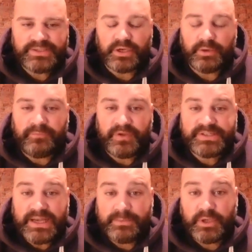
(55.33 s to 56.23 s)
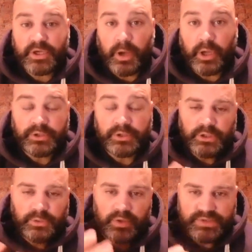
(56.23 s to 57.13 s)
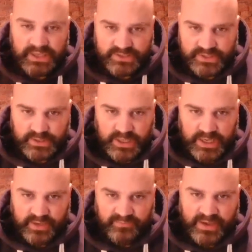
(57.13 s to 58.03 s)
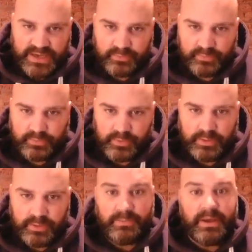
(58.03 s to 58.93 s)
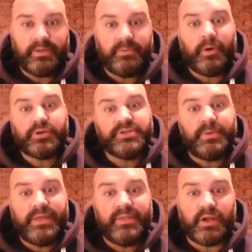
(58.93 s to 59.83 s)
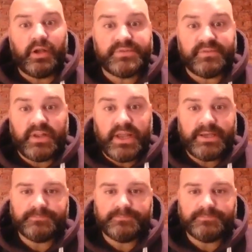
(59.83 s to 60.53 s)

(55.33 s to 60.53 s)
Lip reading: So, but first time you come on, we always like to kind of find out a bit about the boxer behind the gloves, if you like.